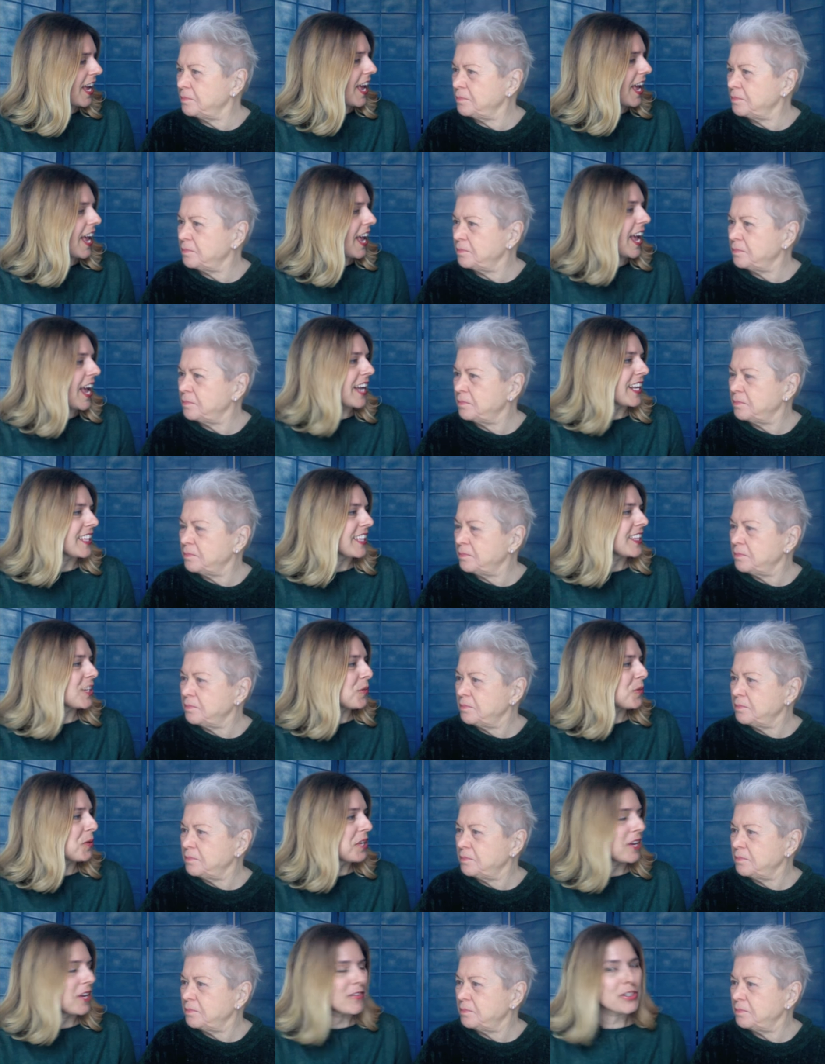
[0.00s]
Speaker 1: And I think
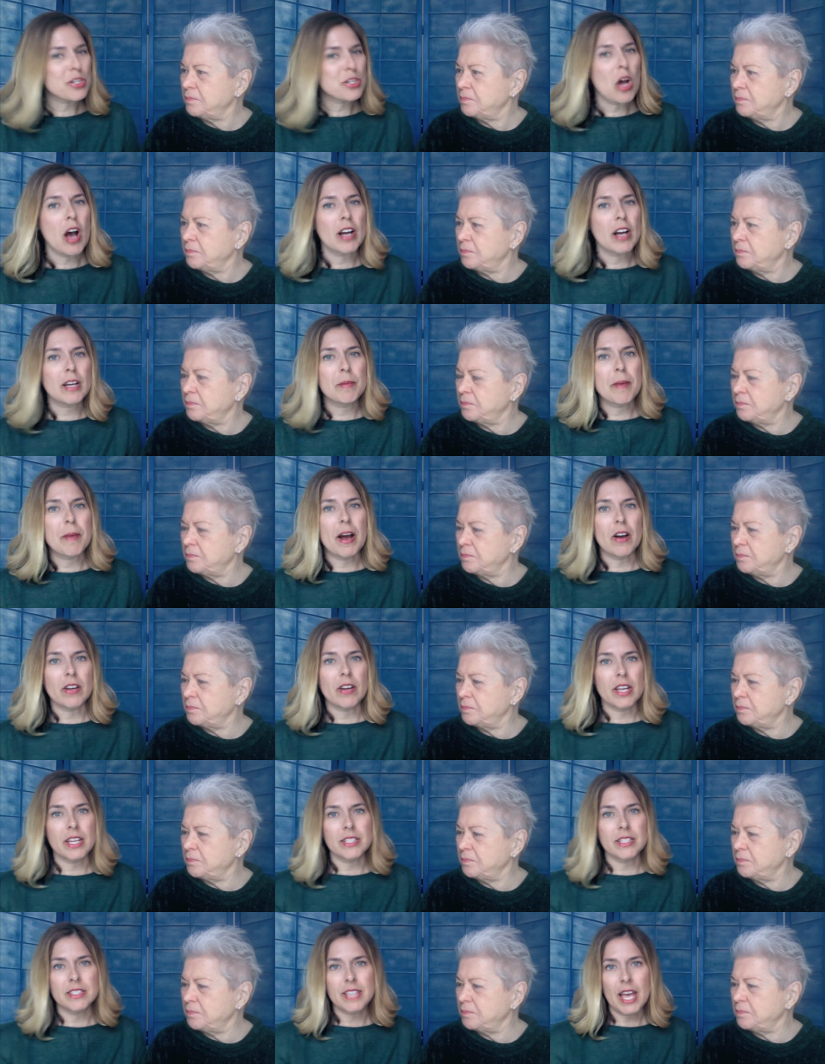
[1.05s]
we never talk about
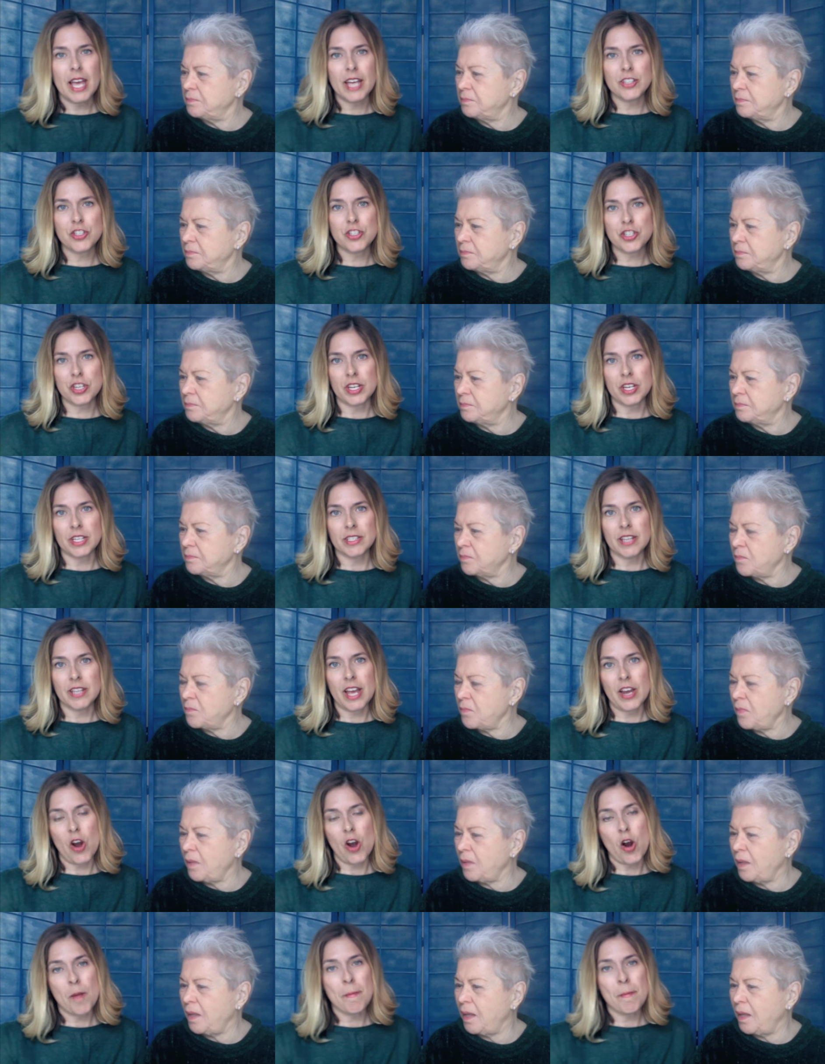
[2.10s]
intention
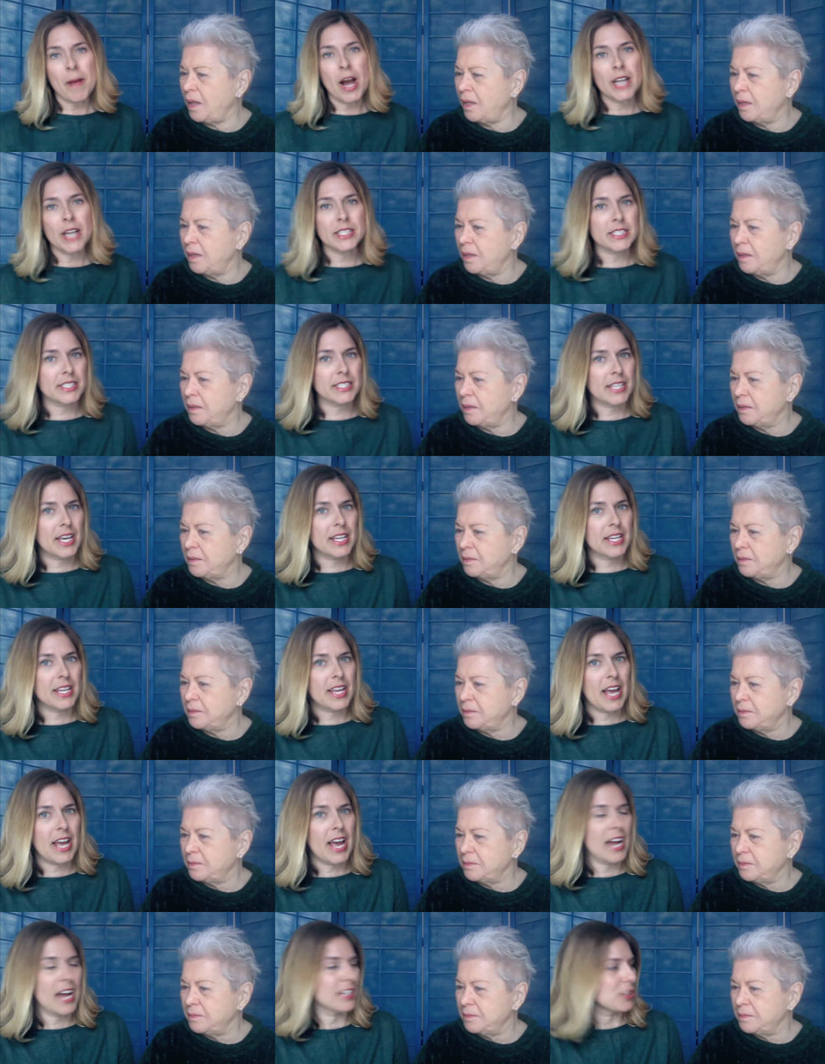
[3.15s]
and our mindset
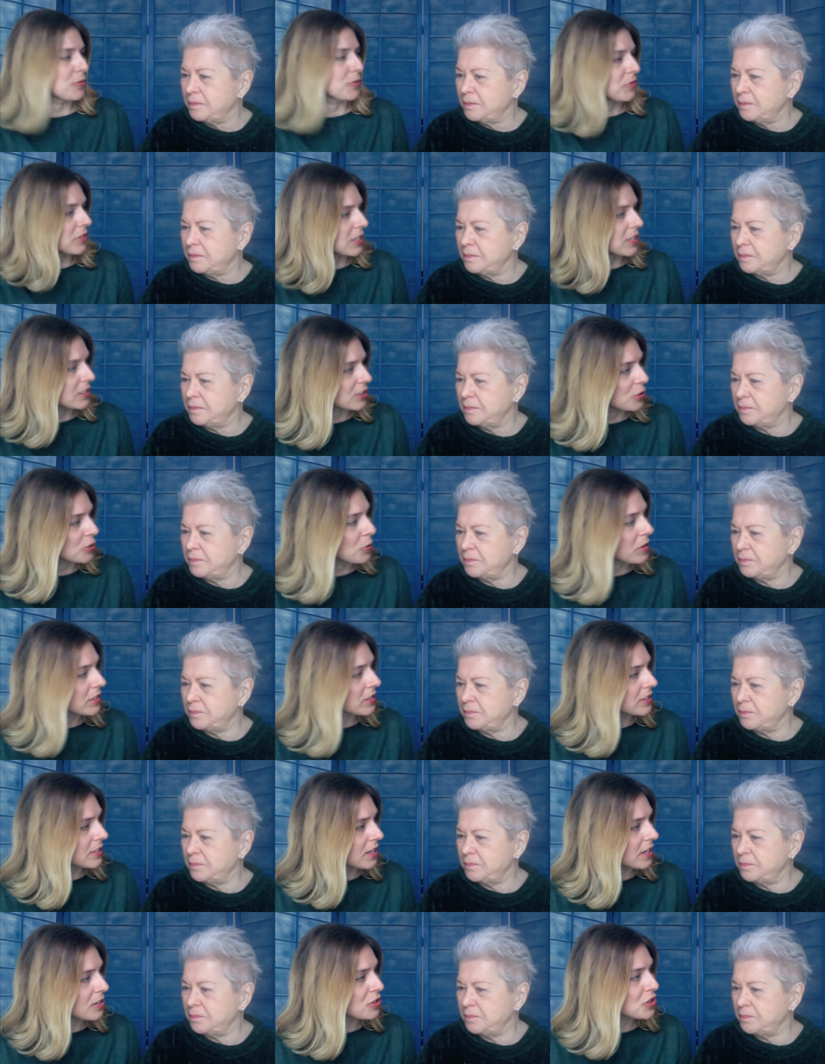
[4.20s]
as it relates to our
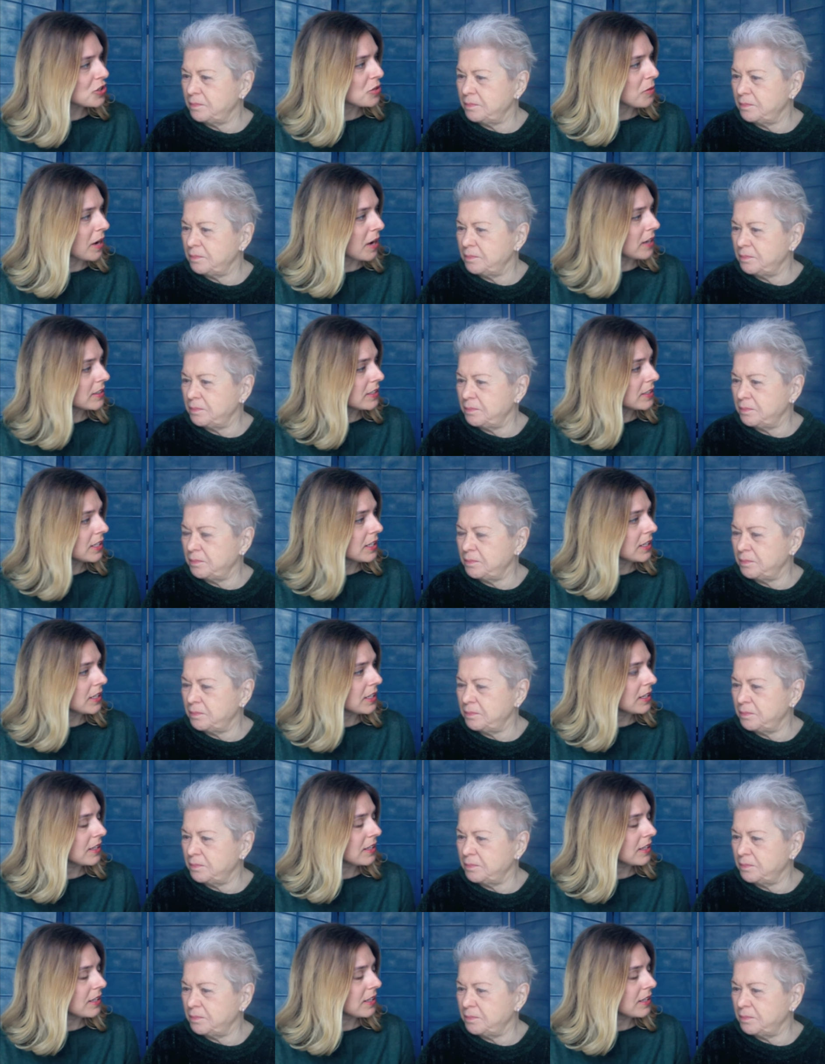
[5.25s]
sexuality,